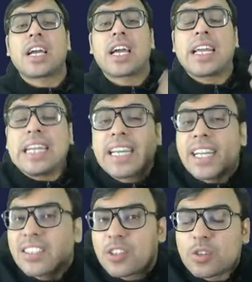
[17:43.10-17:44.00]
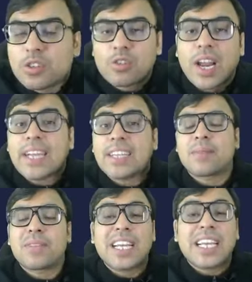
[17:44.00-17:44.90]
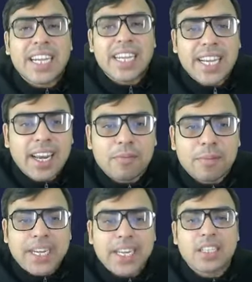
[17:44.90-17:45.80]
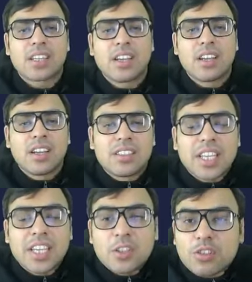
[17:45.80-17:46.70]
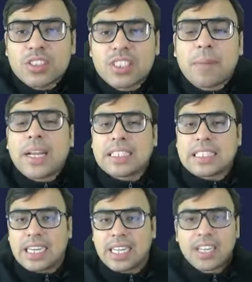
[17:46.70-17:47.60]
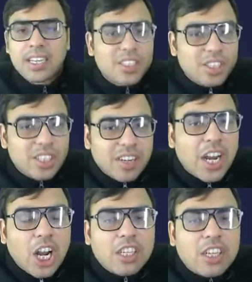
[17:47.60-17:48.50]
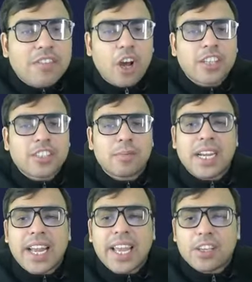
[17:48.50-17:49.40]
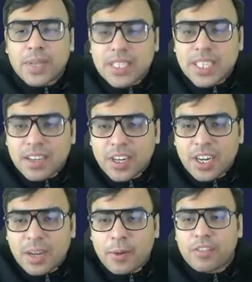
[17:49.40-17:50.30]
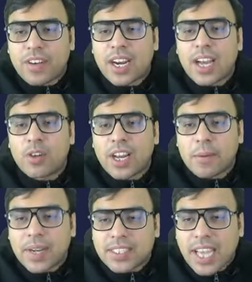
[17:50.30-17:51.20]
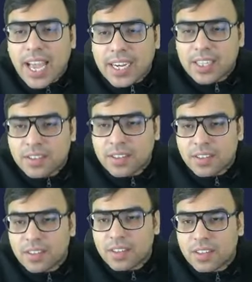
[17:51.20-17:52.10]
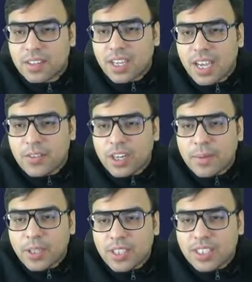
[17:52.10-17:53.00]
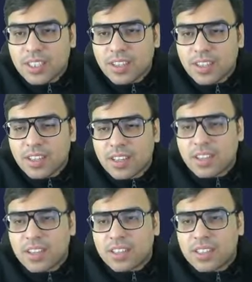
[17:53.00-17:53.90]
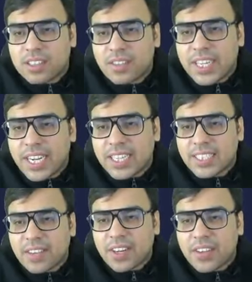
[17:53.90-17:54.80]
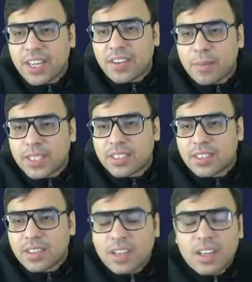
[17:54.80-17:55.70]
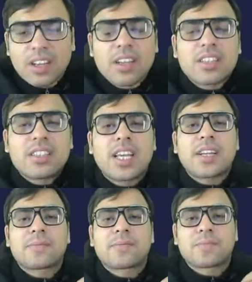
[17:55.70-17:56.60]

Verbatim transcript: an Indians used to write something critical of British, they used to suppress it. So there were a lot of laws made, like you must have heard about Vernacular Press Act. Have you heard about this? 1797, very famous. Then